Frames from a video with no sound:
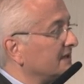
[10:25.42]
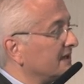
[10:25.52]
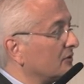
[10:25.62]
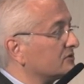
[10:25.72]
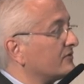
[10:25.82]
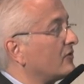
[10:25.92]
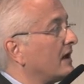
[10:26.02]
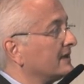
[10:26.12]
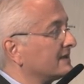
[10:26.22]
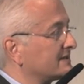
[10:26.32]
data also for
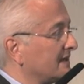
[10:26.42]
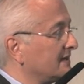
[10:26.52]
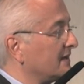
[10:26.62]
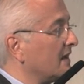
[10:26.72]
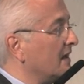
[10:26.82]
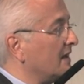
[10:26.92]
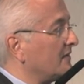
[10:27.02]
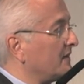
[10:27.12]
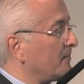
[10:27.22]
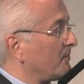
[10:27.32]
understanding
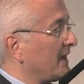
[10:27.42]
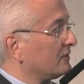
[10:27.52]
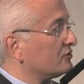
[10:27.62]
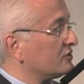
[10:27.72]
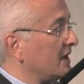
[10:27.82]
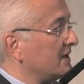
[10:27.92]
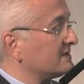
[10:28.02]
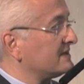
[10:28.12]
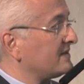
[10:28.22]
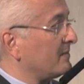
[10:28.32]
the
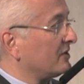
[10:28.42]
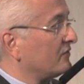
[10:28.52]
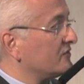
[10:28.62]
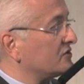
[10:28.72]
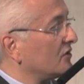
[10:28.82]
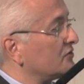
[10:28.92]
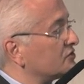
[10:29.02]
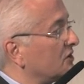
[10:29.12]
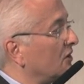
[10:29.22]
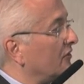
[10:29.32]
pathogenesis, the
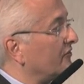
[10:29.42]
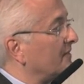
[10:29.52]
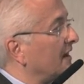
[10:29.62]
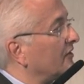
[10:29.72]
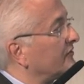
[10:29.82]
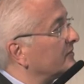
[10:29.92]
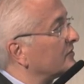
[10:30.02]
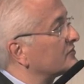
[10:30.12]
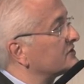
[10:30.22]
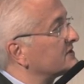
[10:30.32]
pathophysiology of
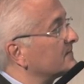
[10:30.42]
myelofibrosis.